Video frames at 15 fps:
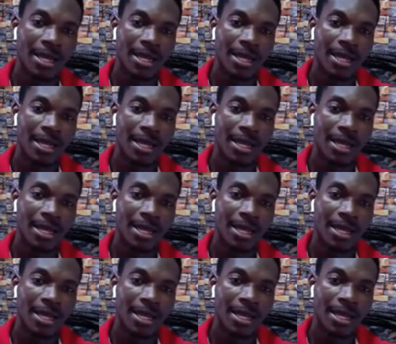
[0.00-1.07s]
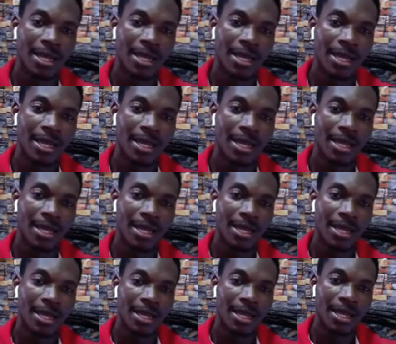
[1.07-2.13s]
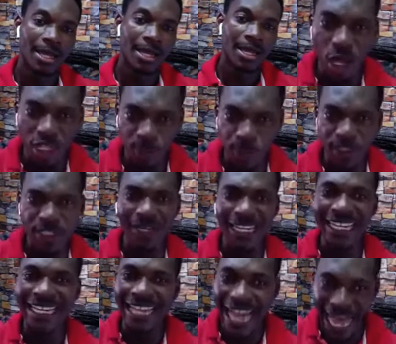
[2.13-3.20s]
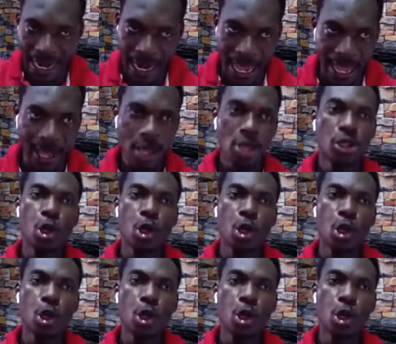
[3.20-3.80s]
They are dumb because you go to the hospital in Ghana,